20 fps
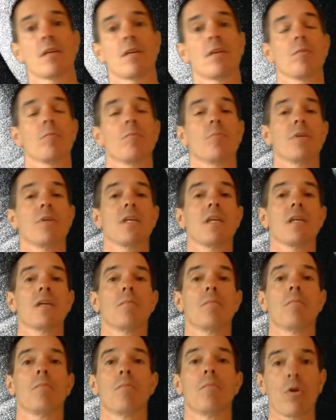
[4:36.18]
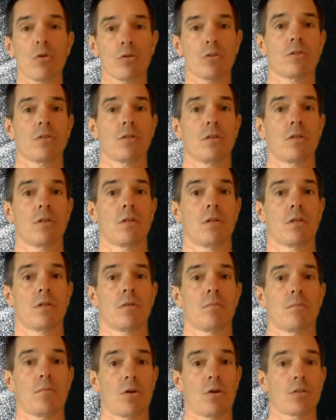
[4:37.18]
being a modern
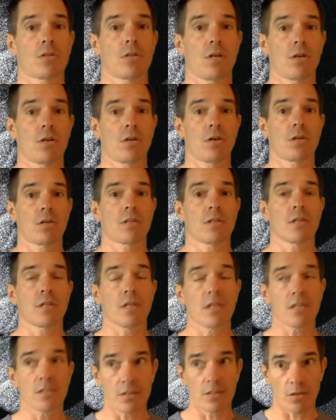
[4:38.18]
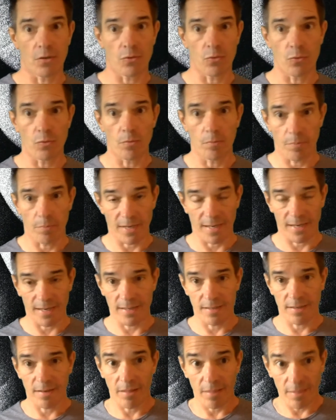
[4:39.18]
martial art is no bad
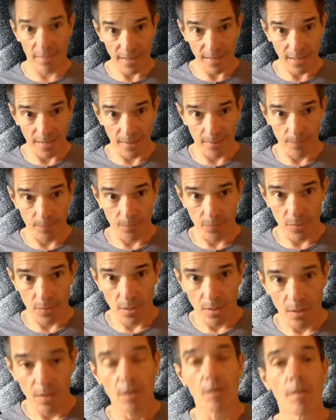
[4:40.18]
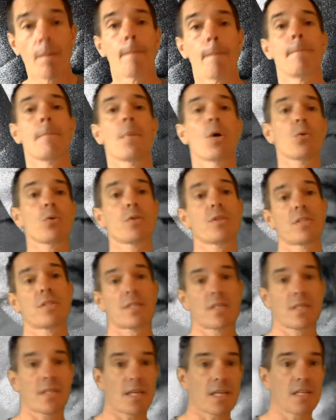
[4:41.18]
thing. Most
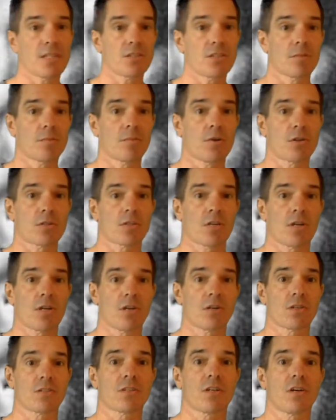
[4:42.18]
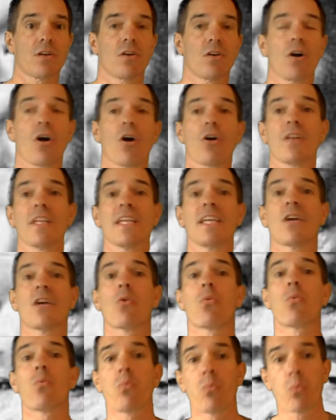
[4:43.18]
Asian martial arts are
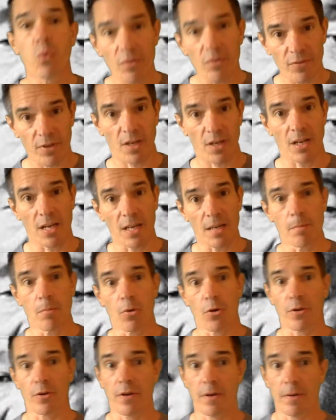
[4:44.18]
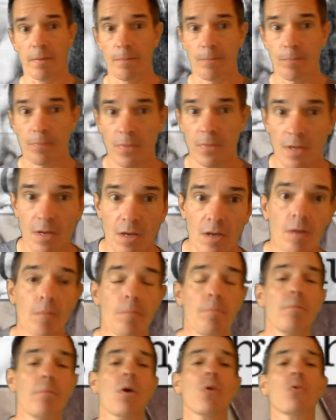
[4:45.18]
unequivocally modern.
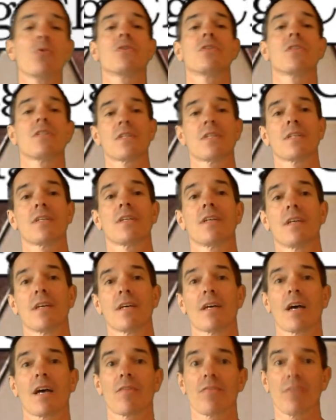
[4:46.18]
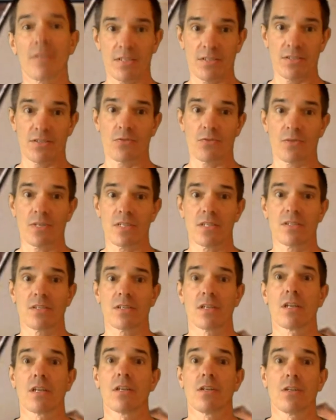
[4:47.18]
Most have histories
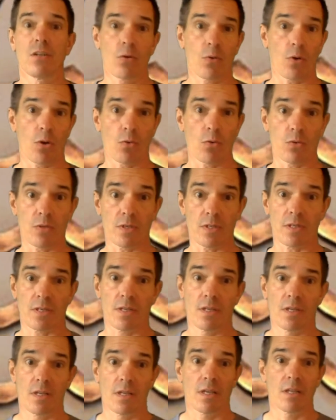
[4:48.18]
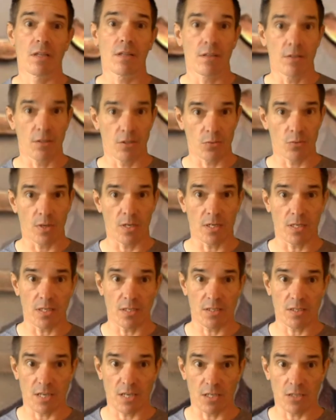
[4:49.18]
no older than the 20th
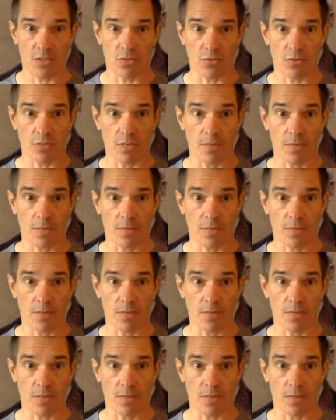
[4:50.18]
century.